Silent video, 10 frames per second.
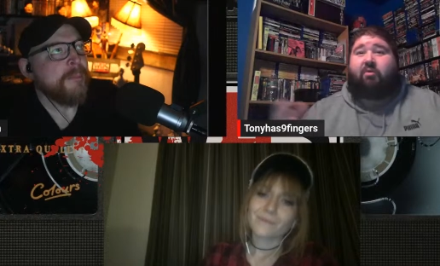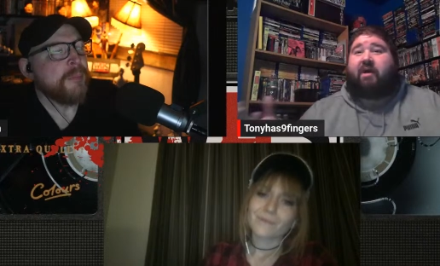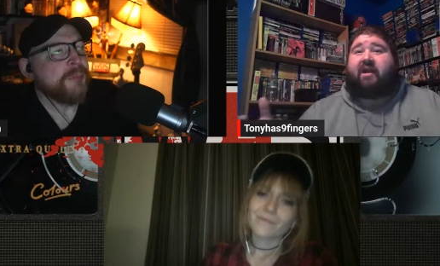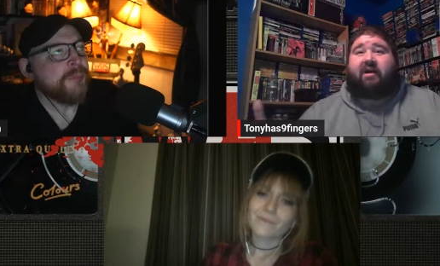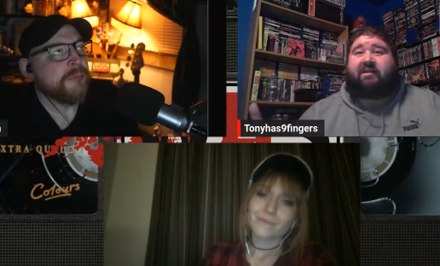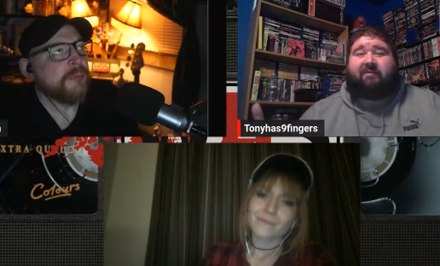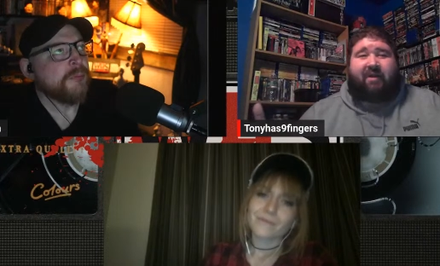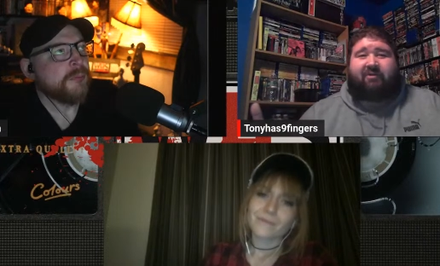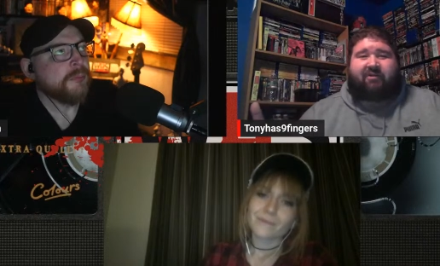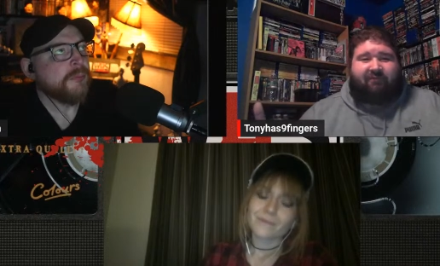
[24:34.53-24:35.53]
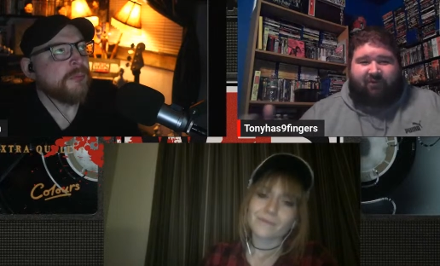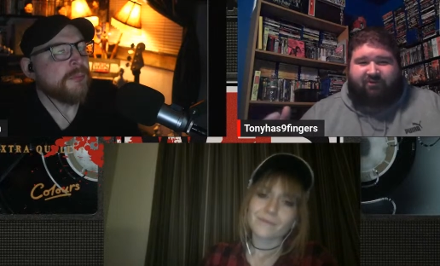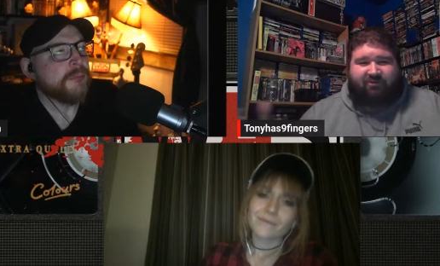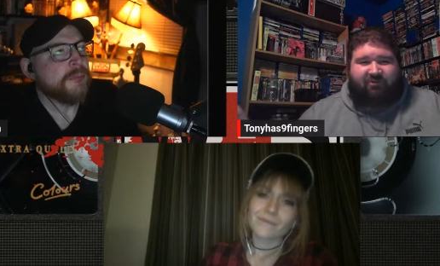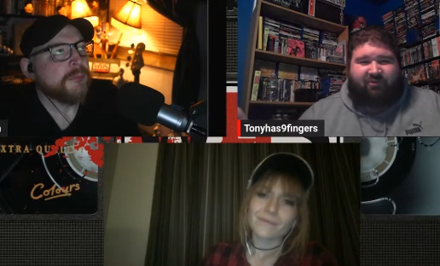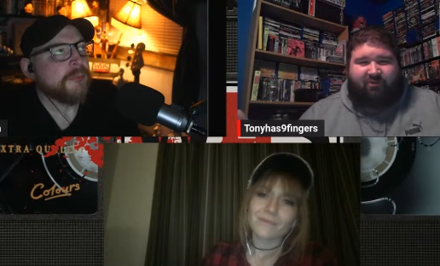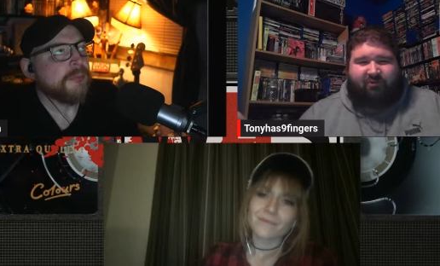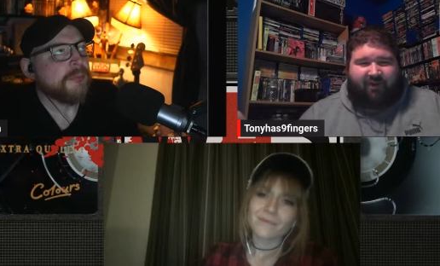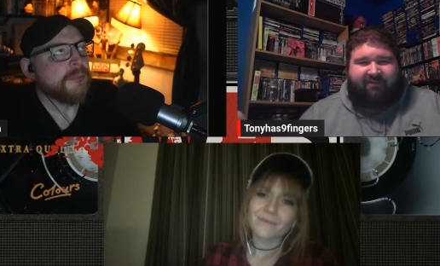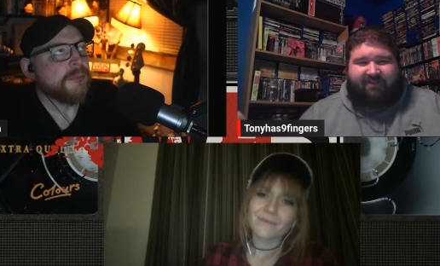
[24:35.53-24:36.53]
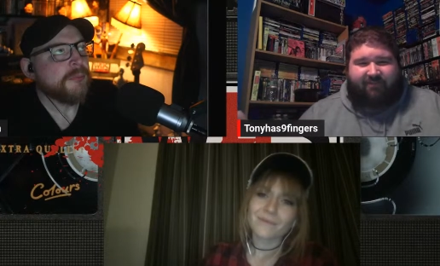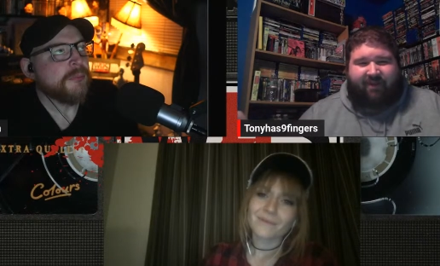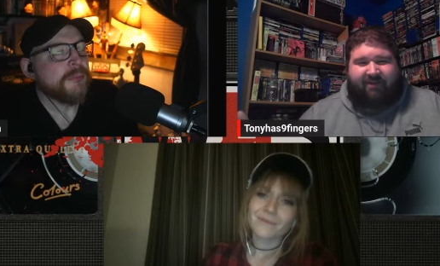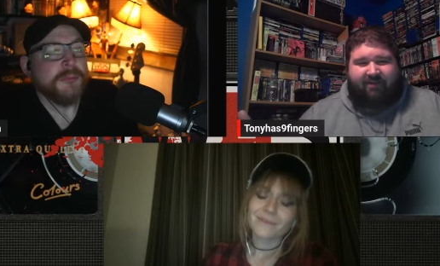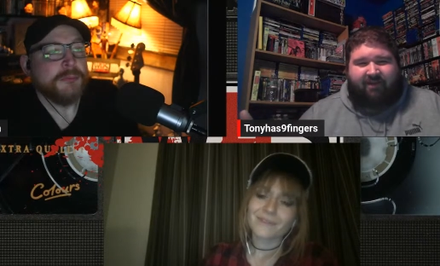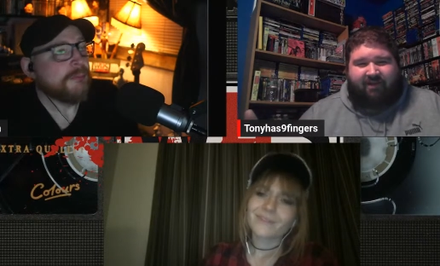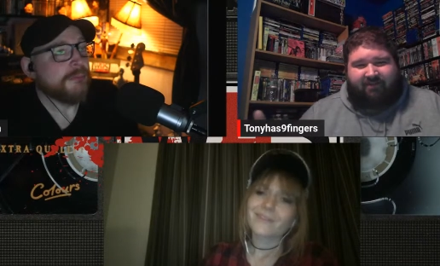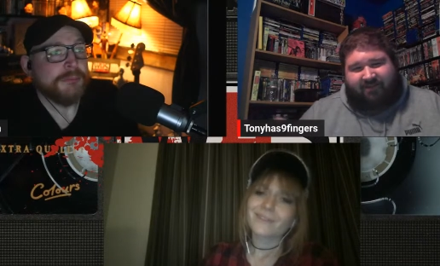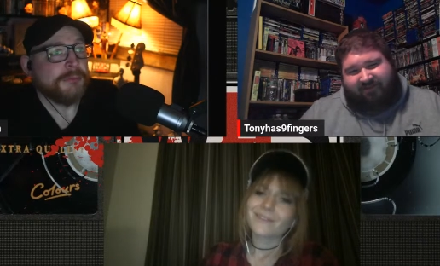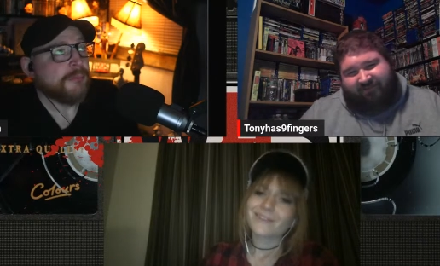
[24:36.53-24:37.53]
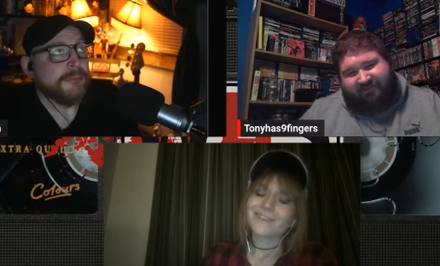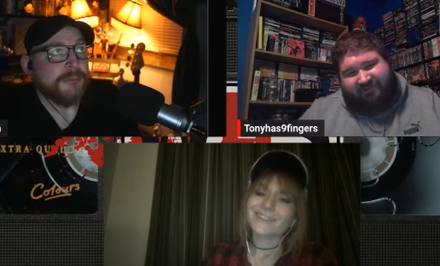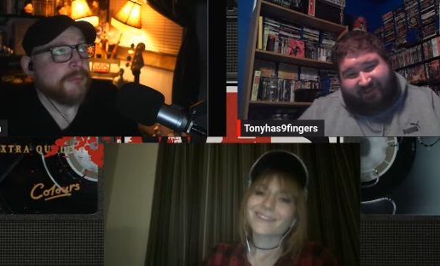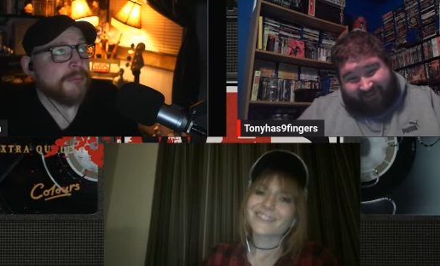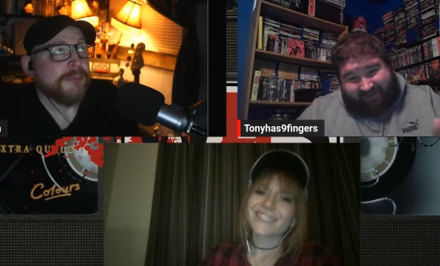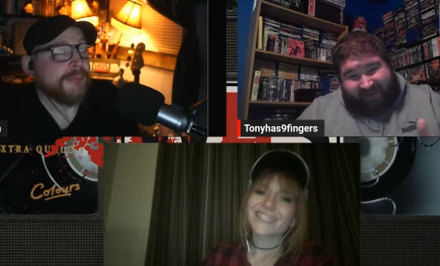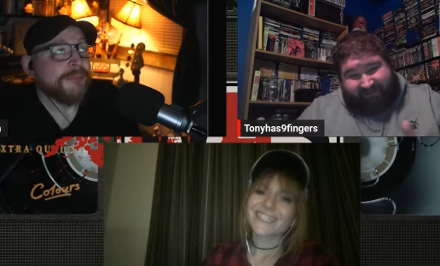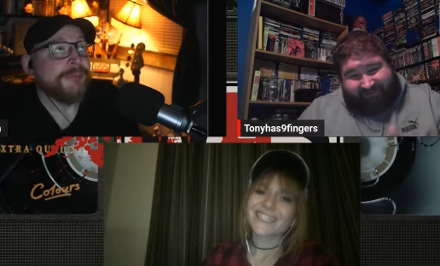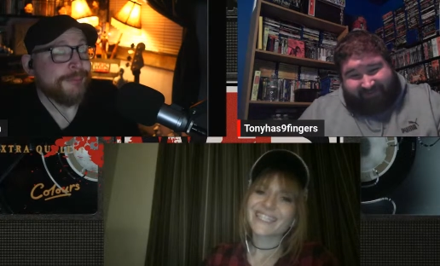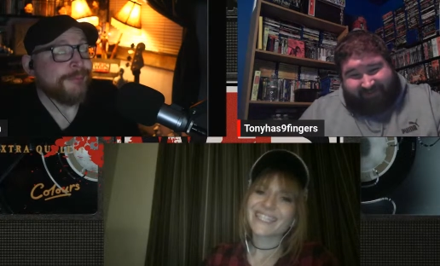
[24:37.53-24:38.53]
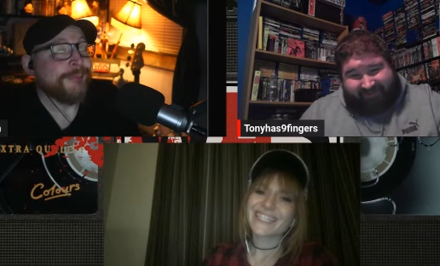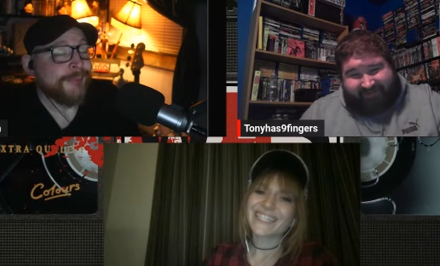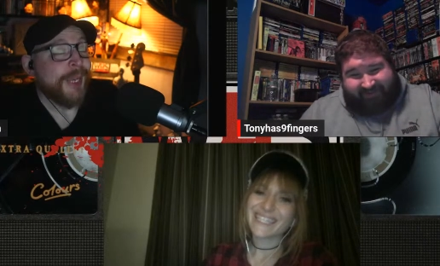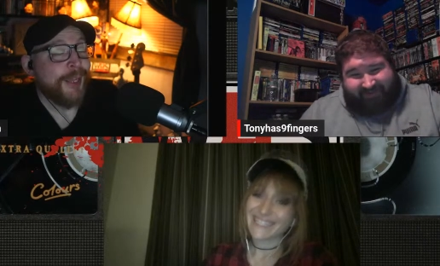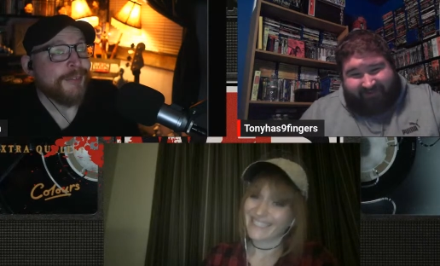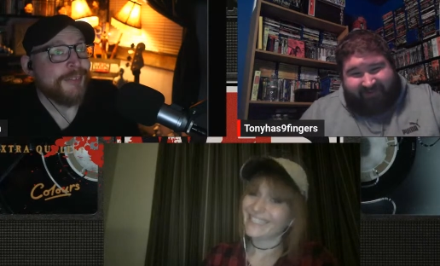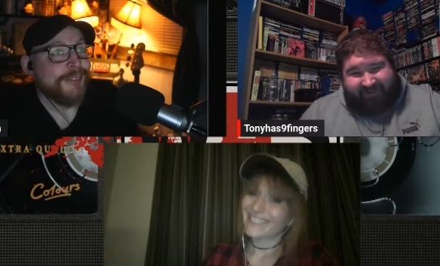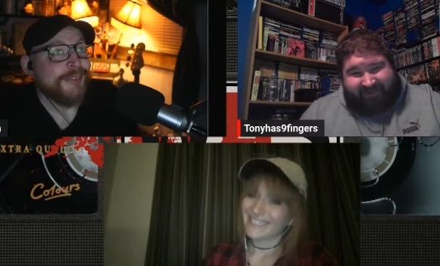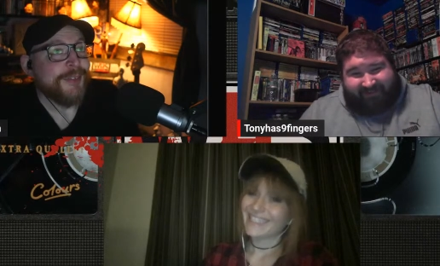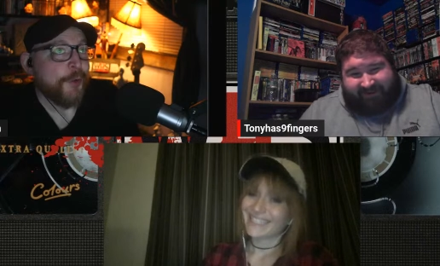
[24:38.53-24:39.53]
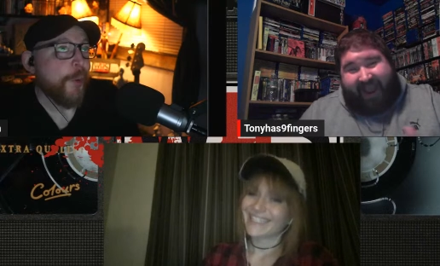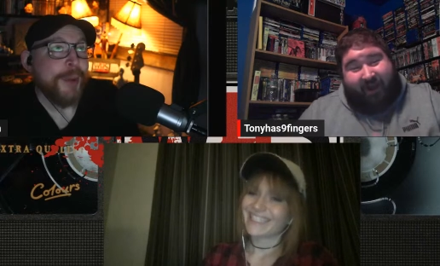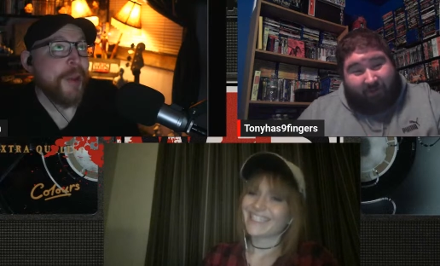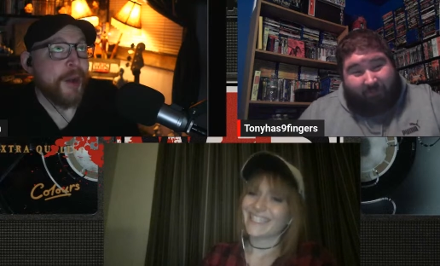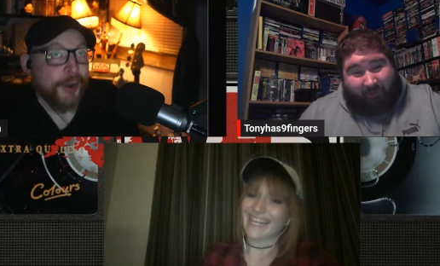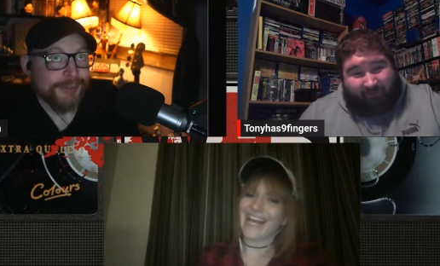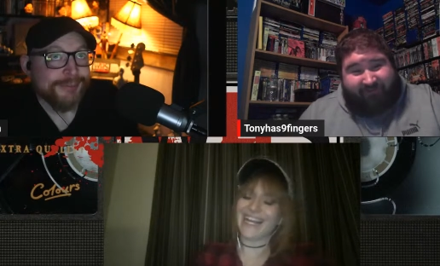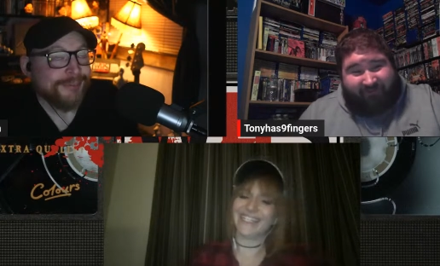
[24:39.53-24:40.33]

Speaker 1: oh my god, the American versions are so crazy. I'm like, did you ever check out the yeah. you know they're the way better. Yeah.